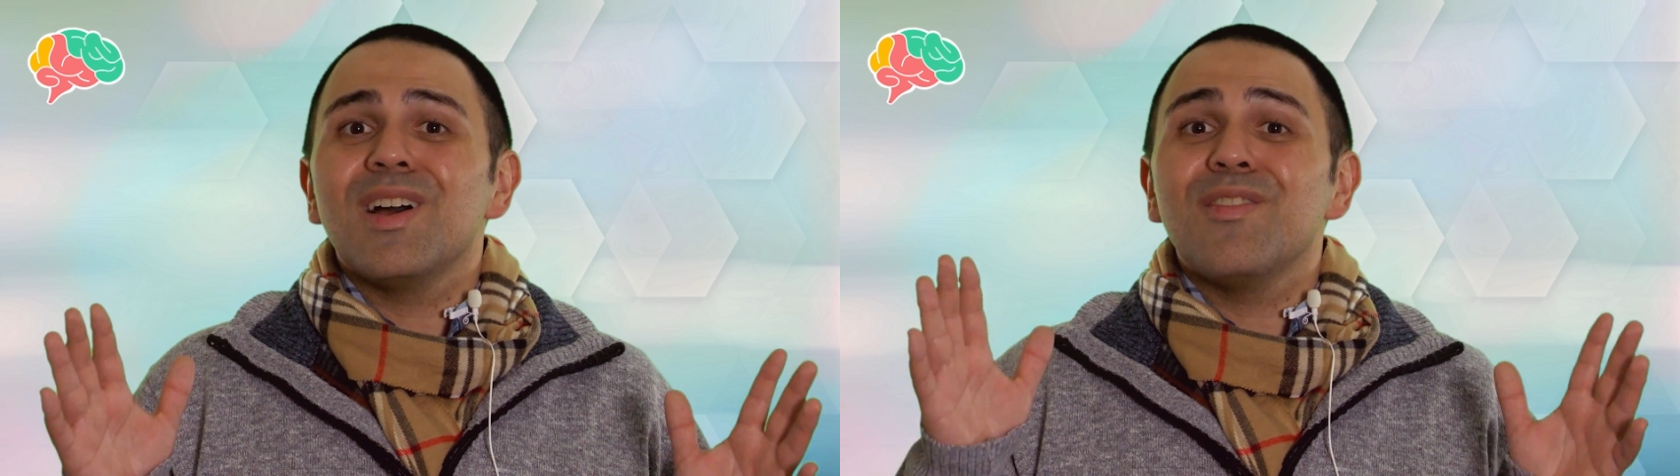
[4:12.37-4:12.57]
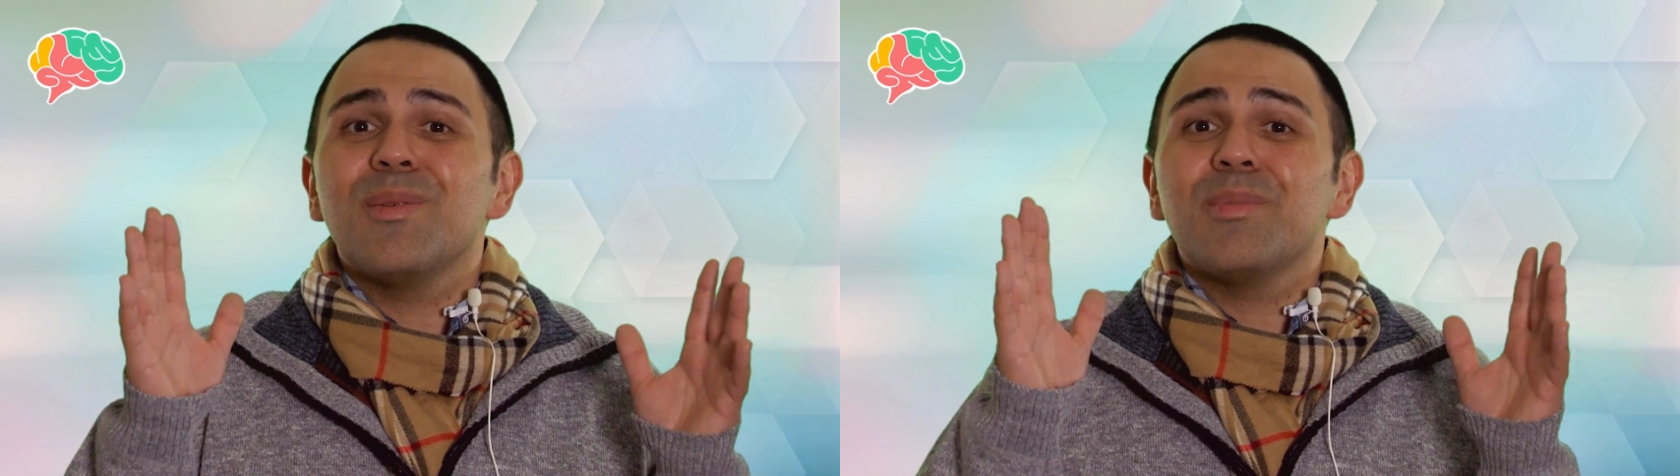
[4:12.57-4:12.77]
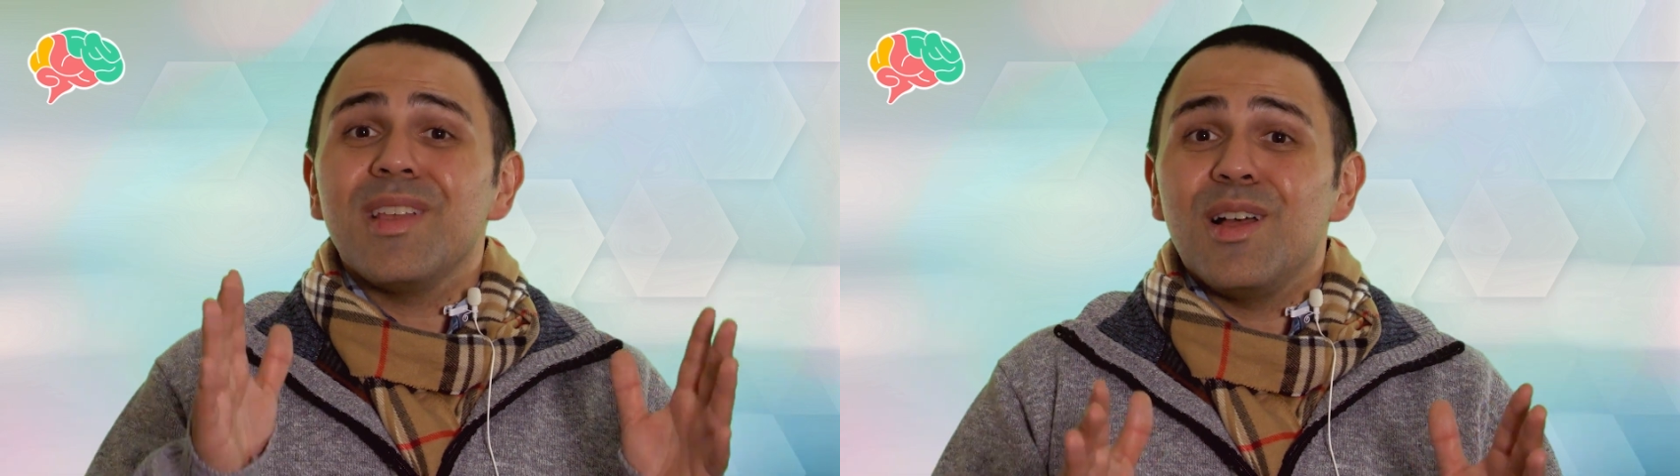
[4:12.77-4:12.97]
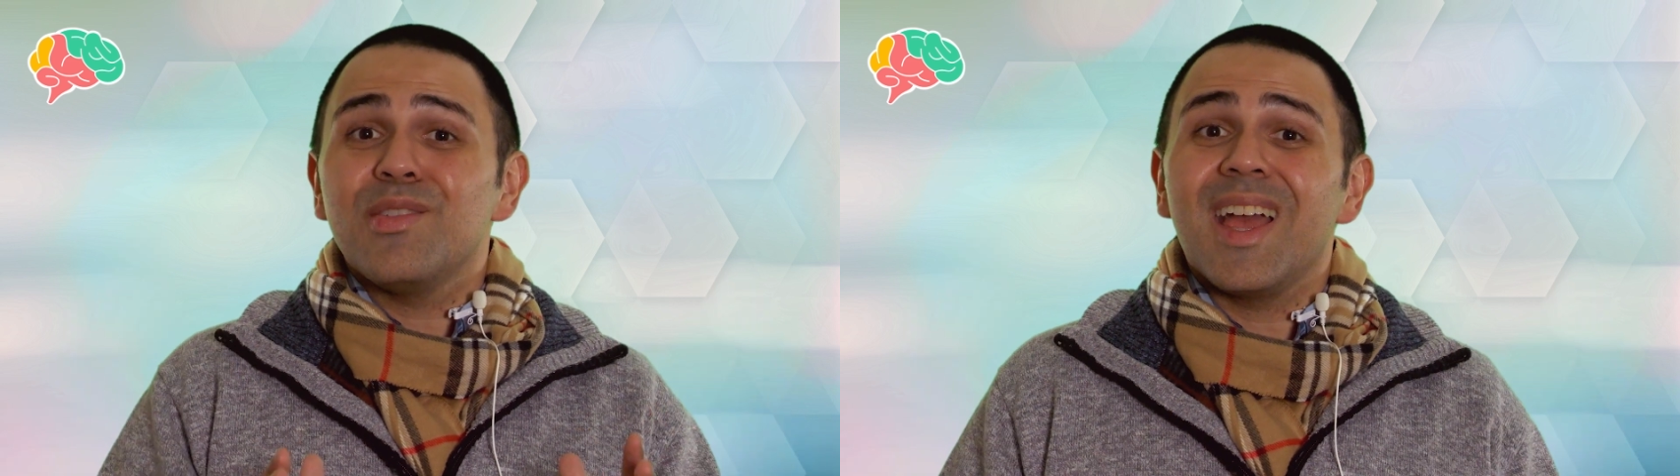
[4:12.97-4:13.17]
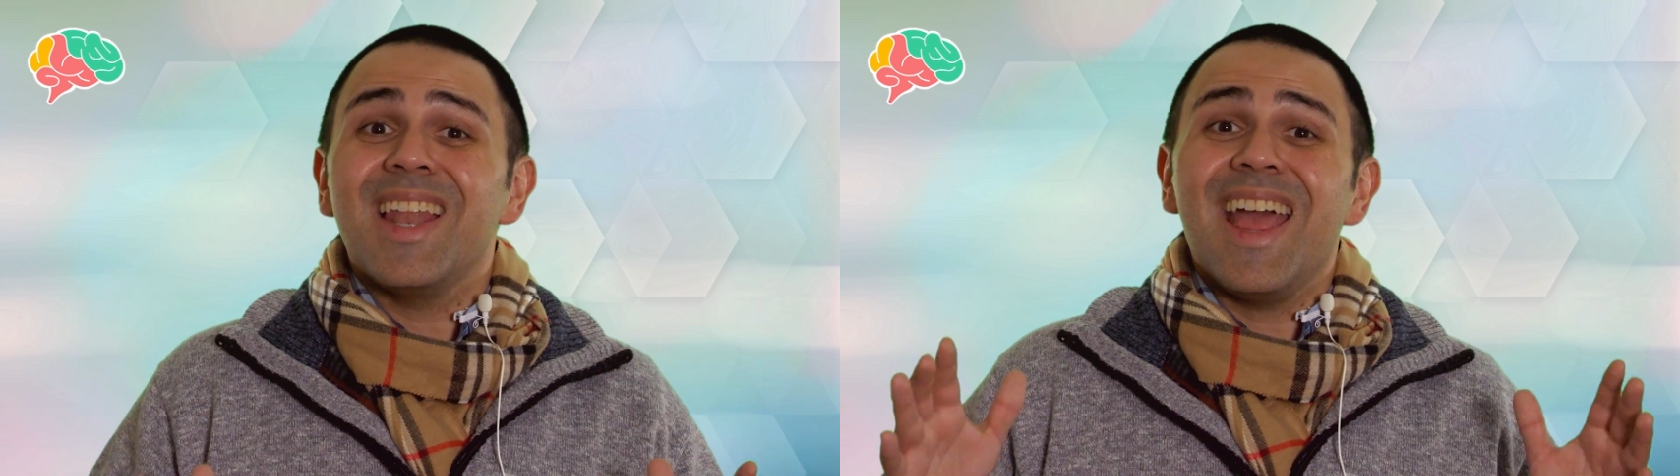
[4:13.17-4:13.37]
of
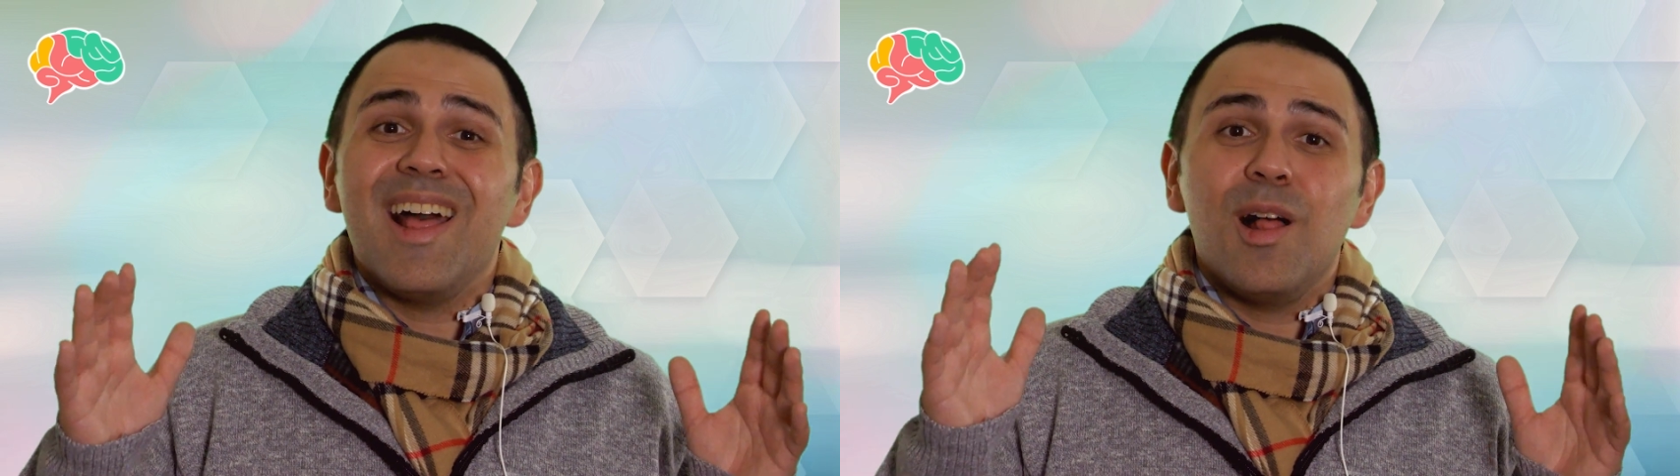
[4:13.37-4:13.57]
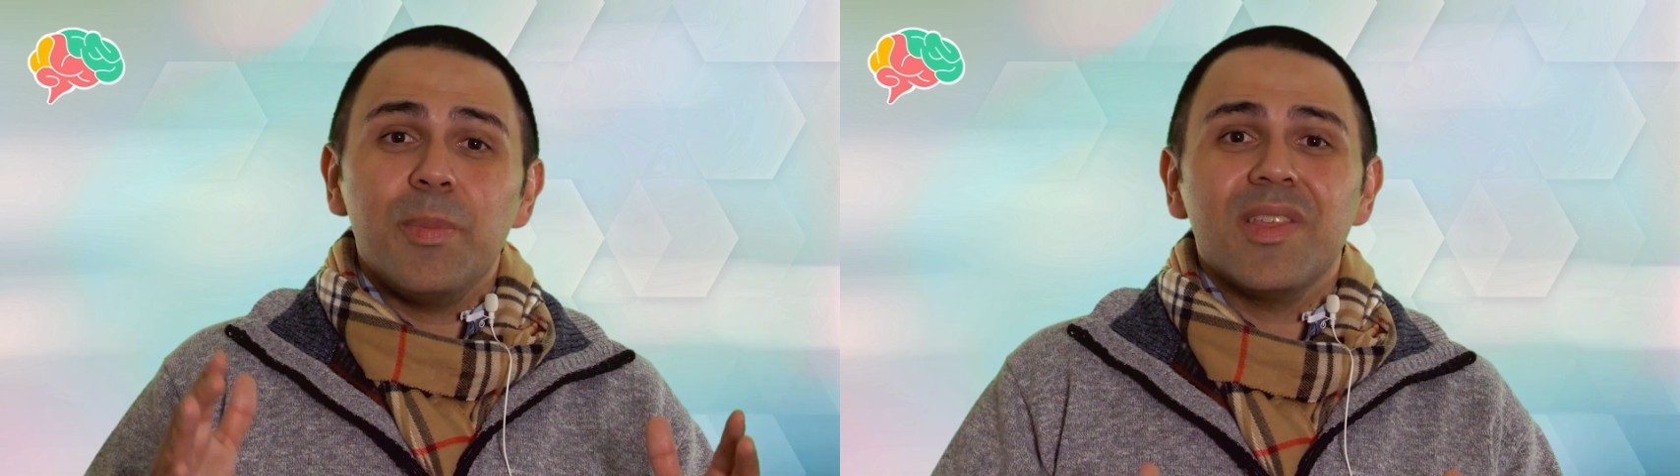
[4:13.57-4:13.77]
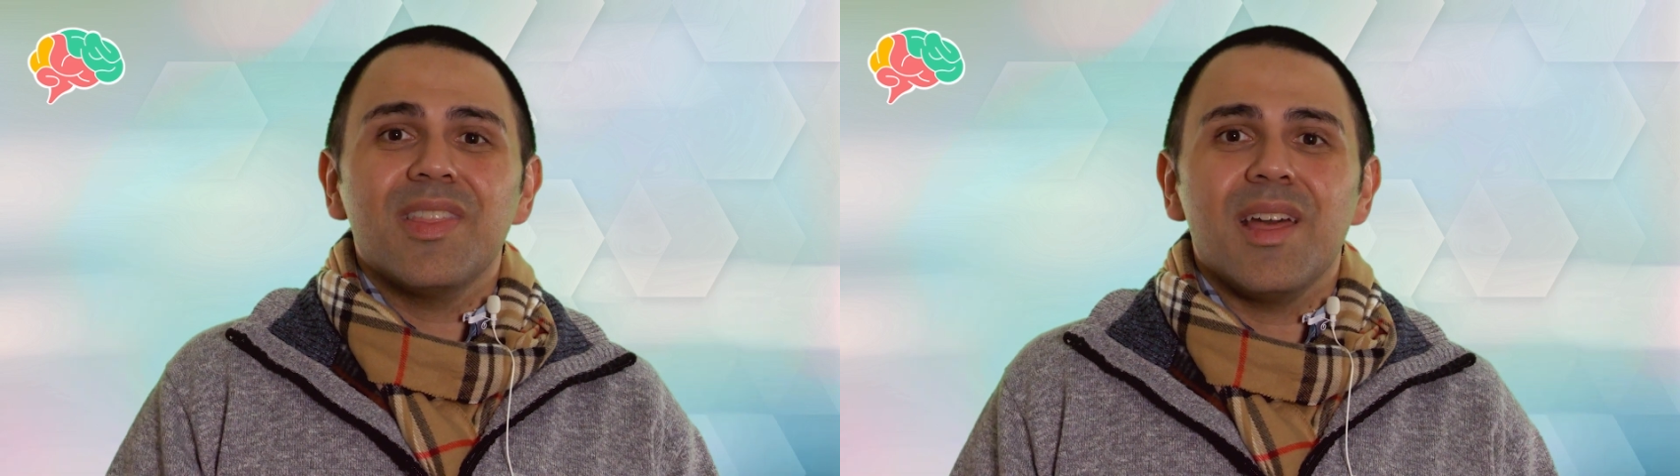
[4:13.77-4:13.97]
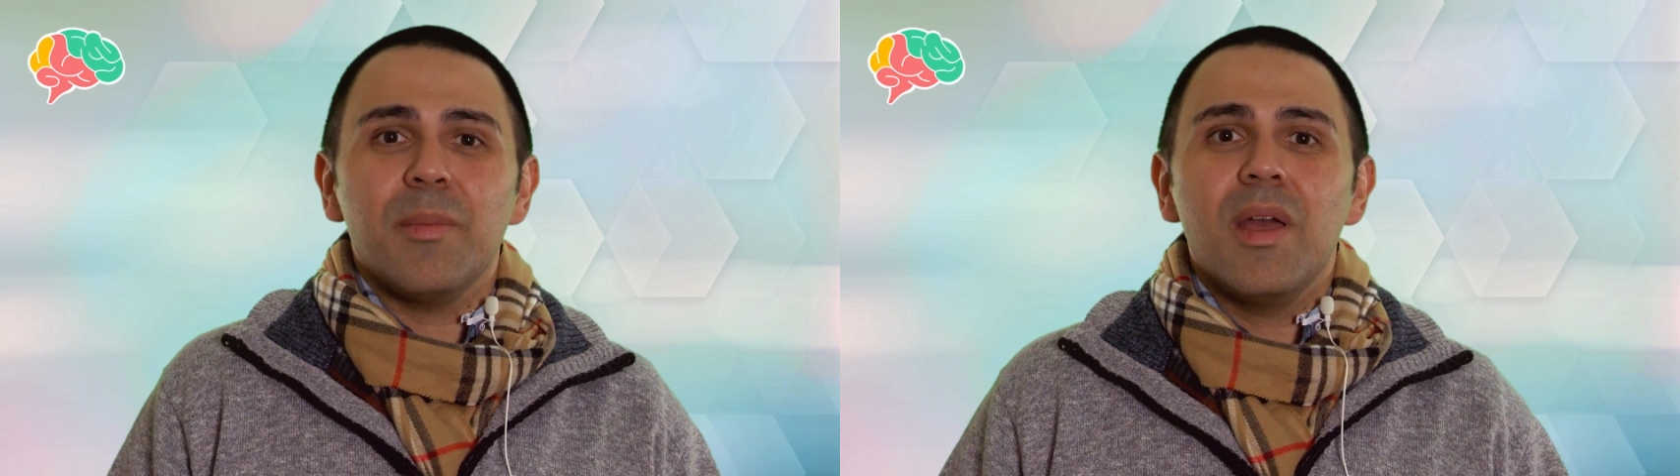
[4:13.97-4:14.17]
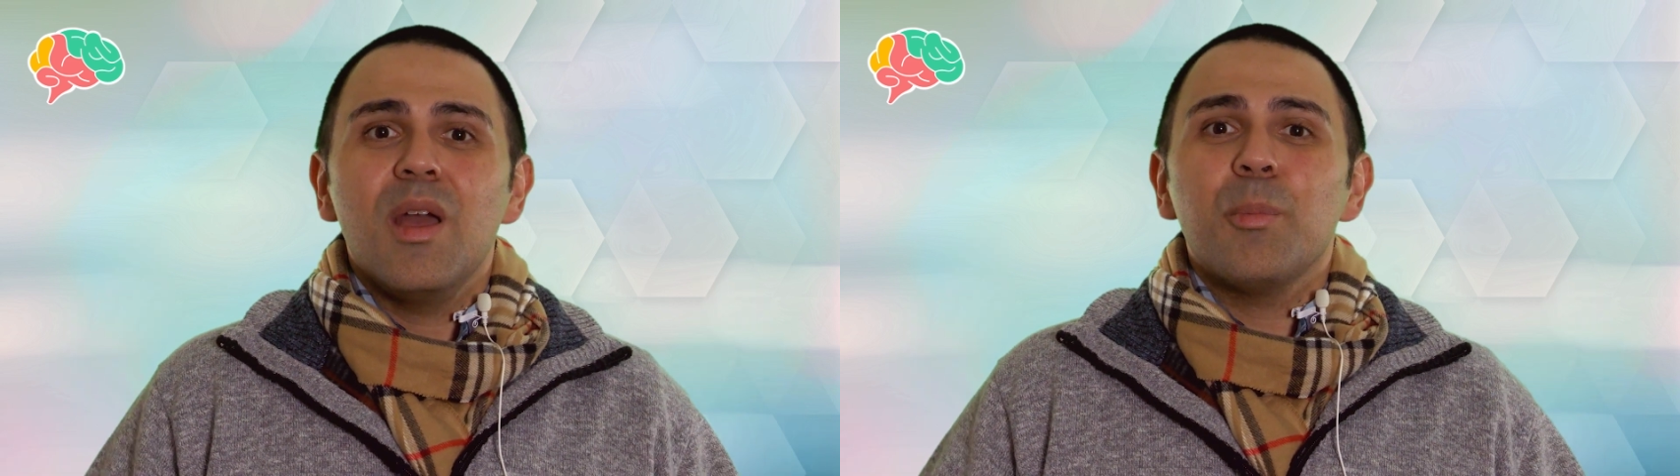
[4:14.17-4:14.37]
themselves and helping them